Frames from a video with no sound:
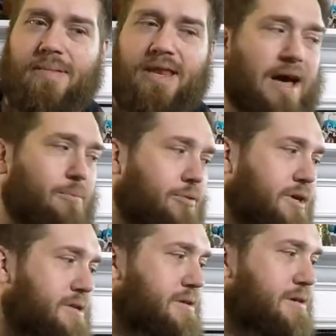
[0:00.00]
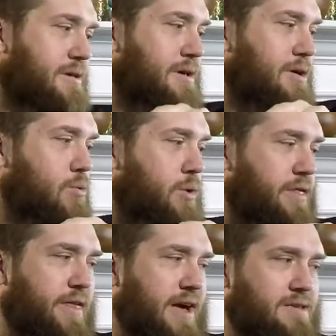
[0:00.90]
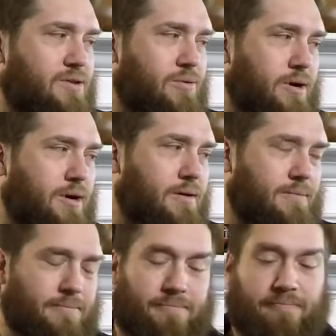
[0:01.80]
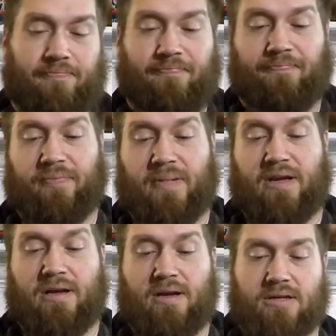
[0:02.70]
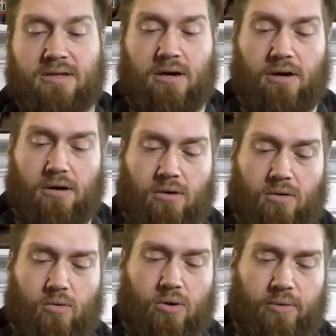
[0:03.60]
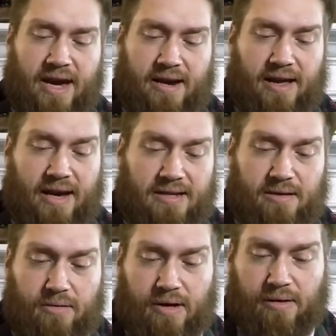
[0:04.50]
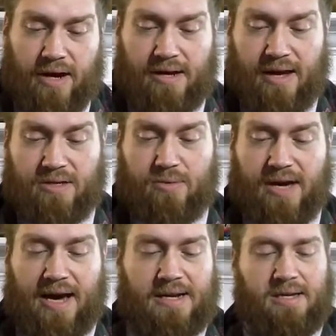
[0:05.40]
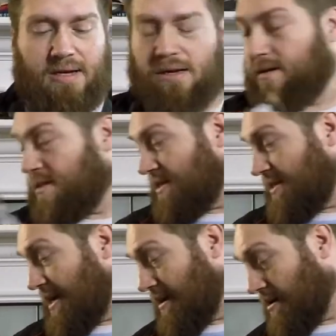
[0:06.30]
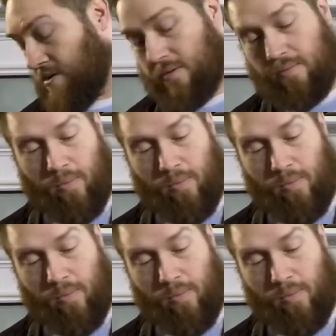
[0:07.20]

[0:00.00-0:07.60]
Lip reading: Not pleased with that sword. So what do we got next? What do we got next? We got Steno.